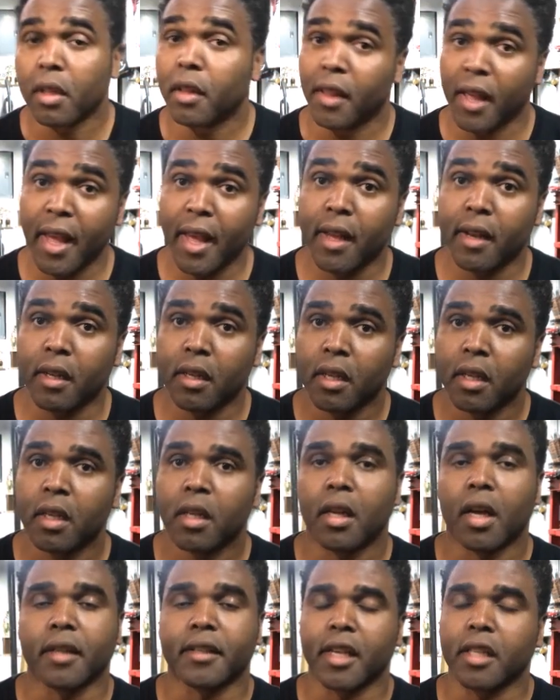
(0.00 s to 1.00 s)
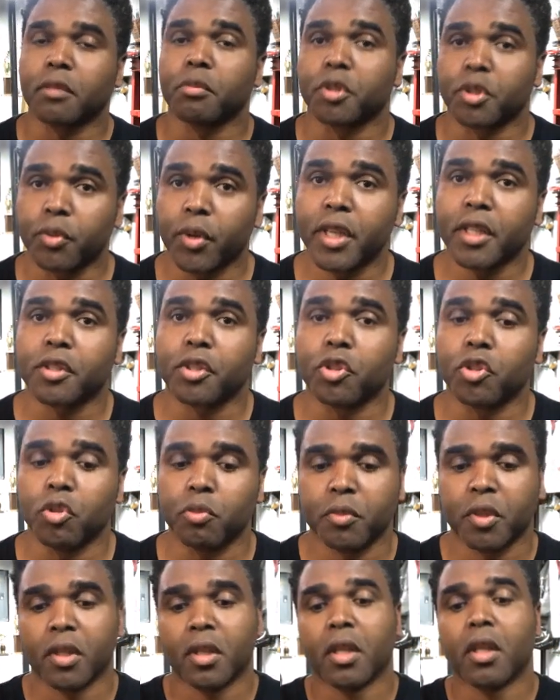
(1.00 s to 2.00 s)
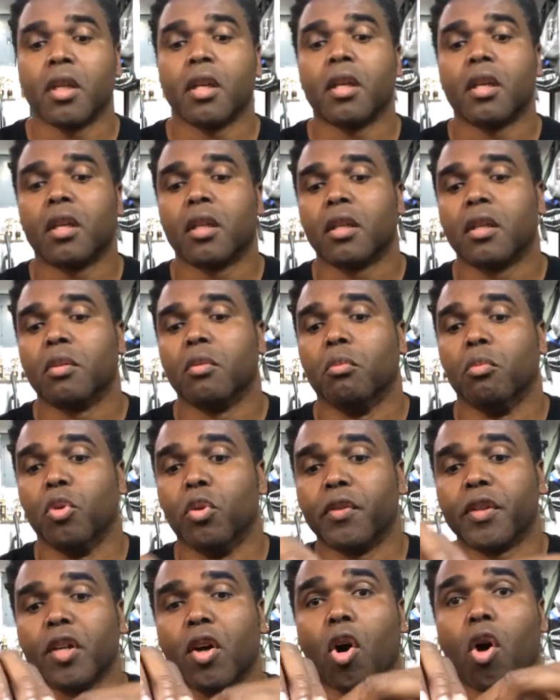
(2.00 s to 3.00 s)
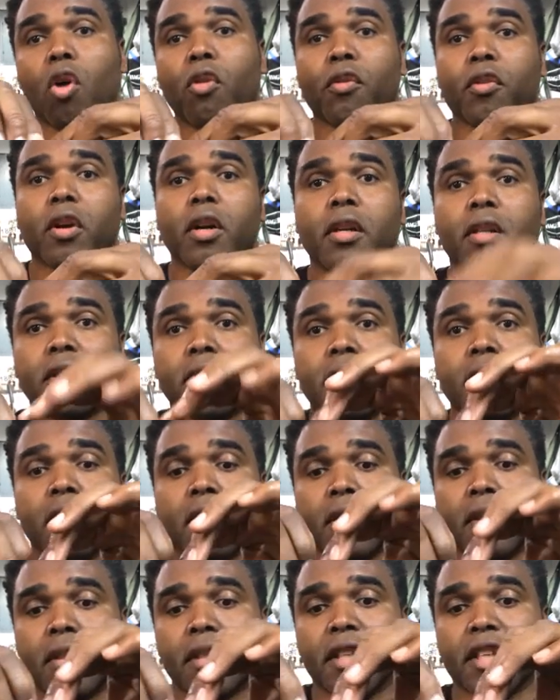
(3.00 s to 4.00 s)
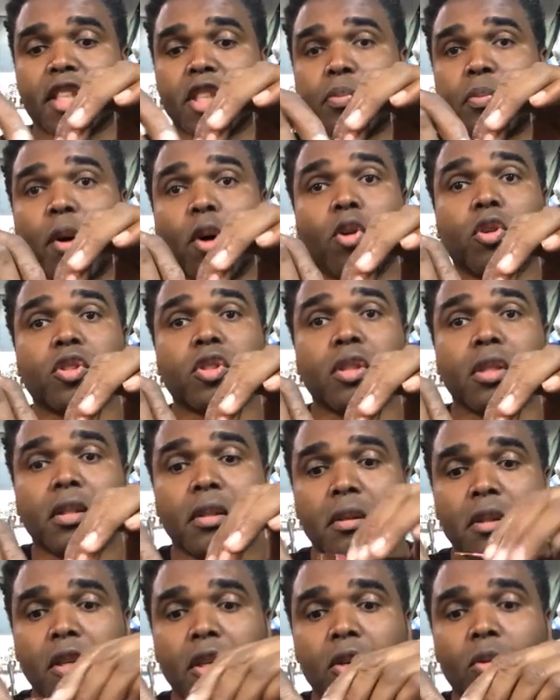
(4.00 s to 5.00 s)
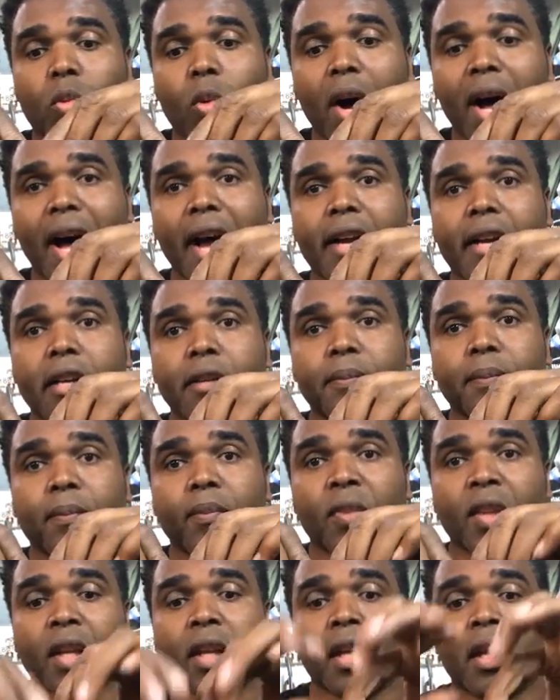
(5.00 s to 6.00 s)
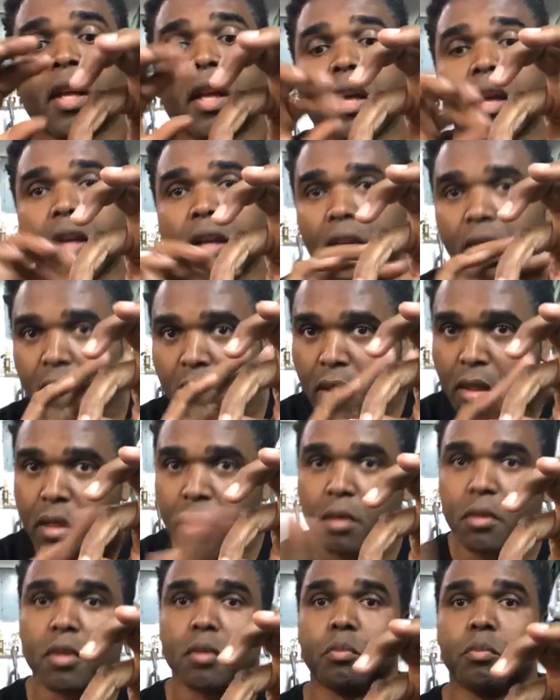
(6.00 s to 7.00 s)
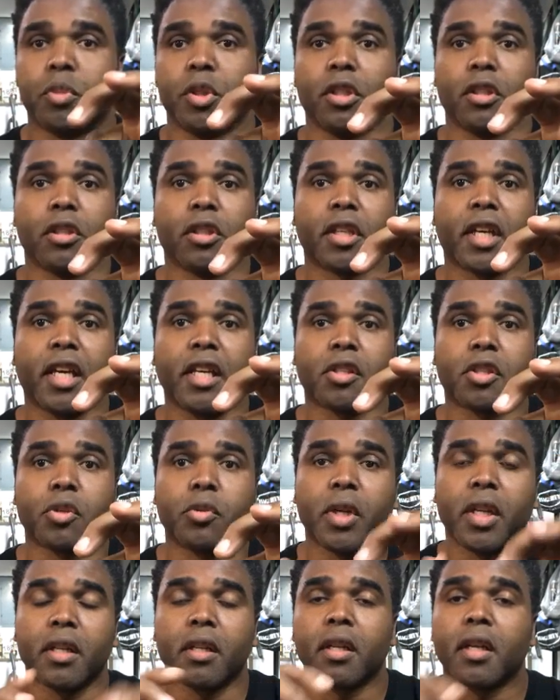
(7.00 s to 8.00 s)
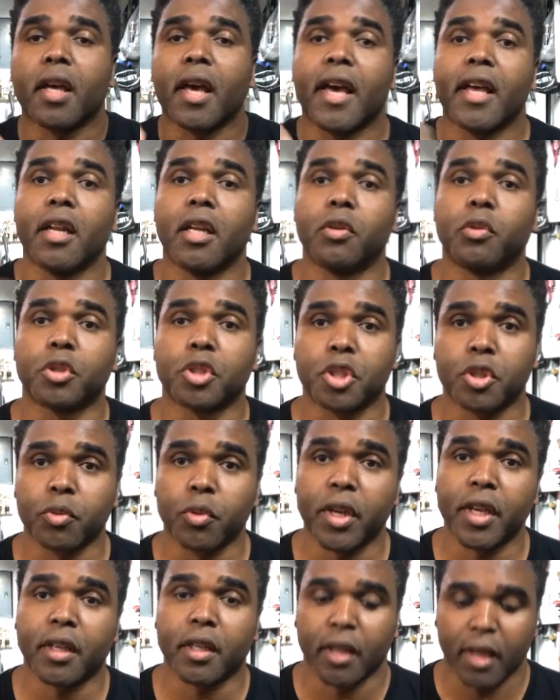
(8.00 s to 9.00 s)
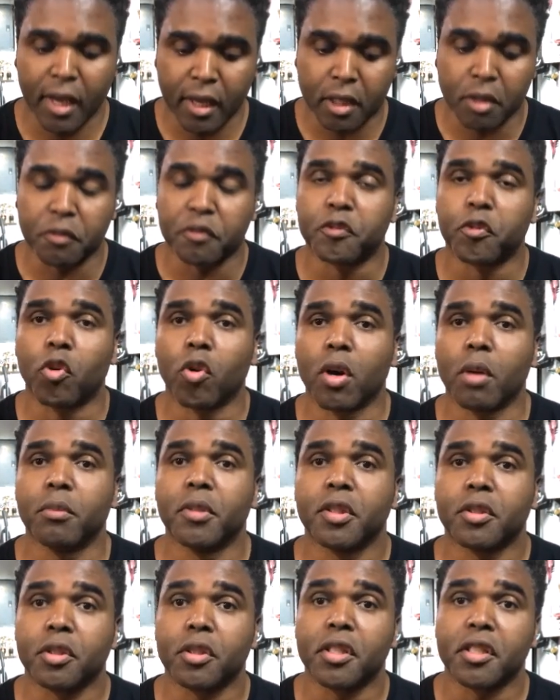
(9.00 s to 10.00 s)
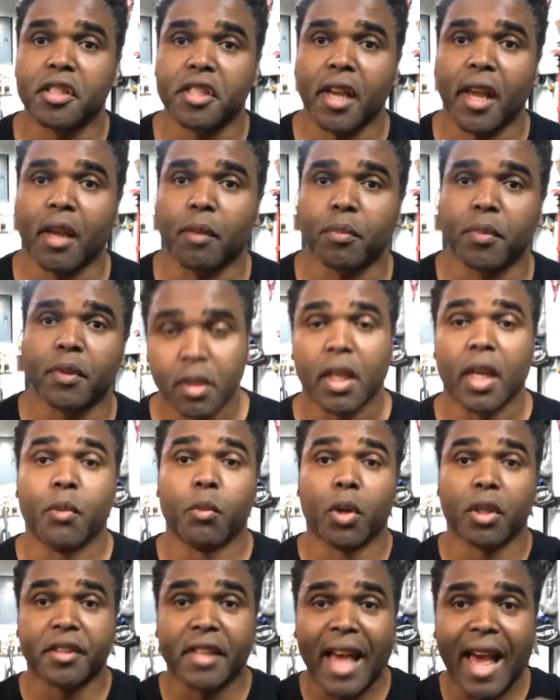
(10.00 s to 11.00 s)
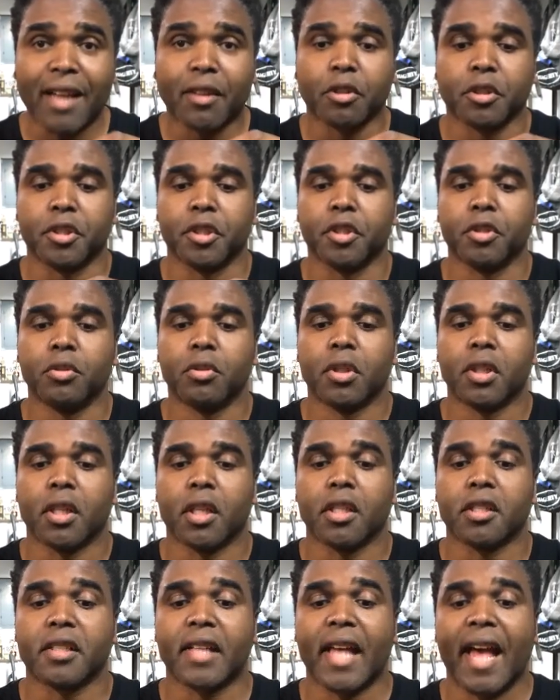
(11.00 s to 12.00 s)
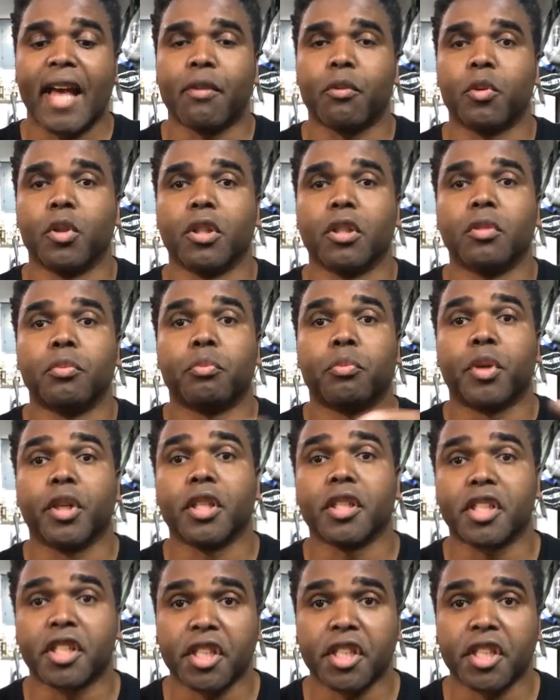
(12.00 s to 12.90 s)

Then I take some shrink tube, move it over the exposed wire, put a little heat to it, and it will shrink and conform to the shape. And what that'll do is that will put a